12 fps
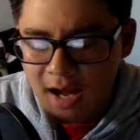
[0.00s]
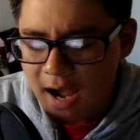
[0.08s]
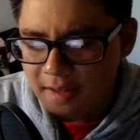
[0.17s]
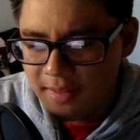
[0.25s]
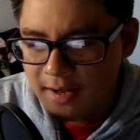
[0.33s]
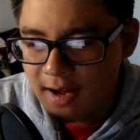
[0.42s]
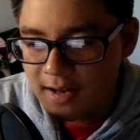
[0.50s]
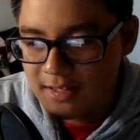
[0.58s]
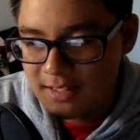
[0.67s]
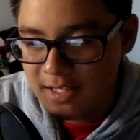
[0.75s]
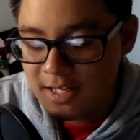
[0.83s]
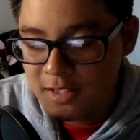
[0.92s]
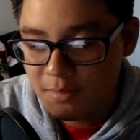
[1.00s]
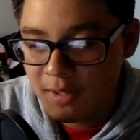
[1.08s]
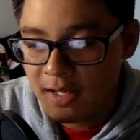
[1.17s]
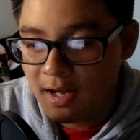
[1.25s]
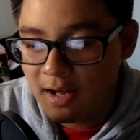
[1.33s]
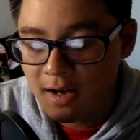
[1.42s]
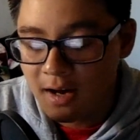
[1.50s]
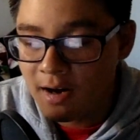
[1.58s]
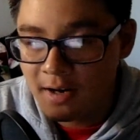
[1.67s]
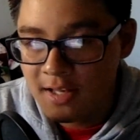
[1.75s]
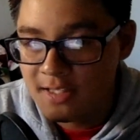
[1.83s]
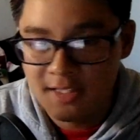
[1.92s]
honestly he's a pretty
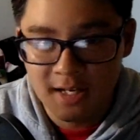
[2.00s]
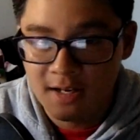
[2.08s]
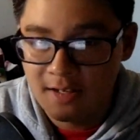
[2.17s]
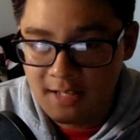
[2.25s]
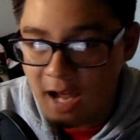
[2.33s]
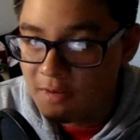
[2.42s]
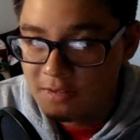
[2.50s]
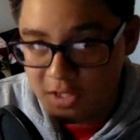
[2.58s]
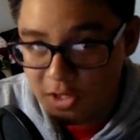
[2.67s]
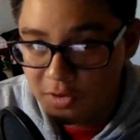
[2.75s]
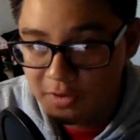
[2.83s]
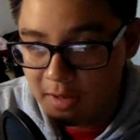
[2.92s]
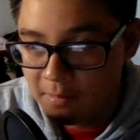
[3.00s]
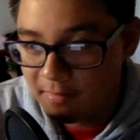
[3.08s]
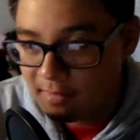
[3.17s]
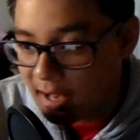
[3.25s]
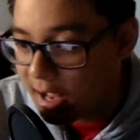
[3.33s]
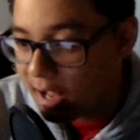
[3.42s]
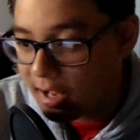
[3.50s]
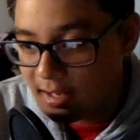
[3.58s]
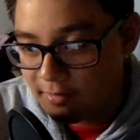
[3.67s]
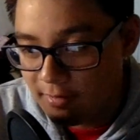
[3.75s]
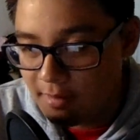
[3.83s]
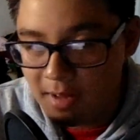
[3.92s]
honest and down to earth type of
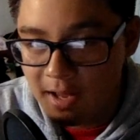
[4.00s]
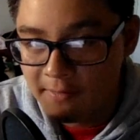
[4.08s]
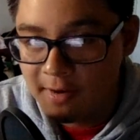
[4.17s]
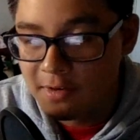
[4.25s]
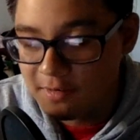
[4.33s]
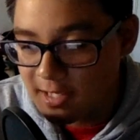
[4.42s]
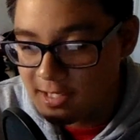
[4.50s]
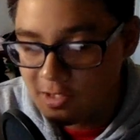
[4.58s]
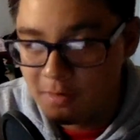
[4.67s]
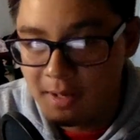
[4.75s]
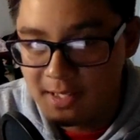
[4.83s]
guy, if I do say so